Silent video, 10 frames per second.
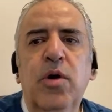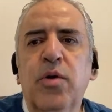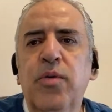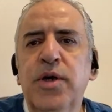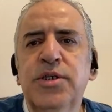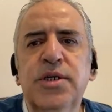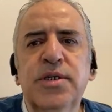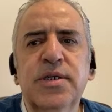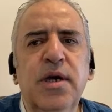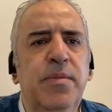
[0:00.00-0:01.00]

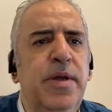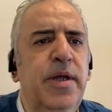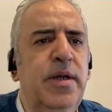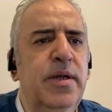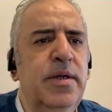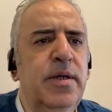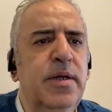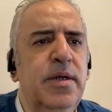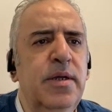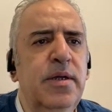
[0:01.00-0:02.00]
questions coming in.
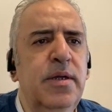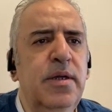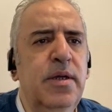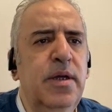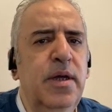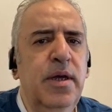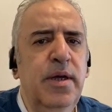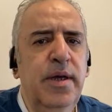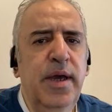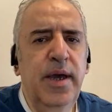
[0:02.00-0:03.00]

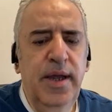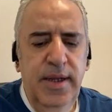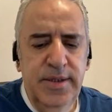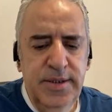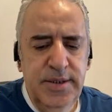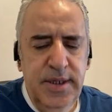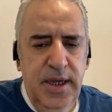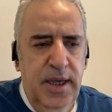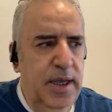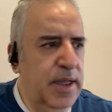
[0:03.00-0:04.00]
Yeah, let's
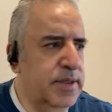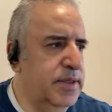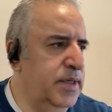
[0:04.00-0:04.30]
see.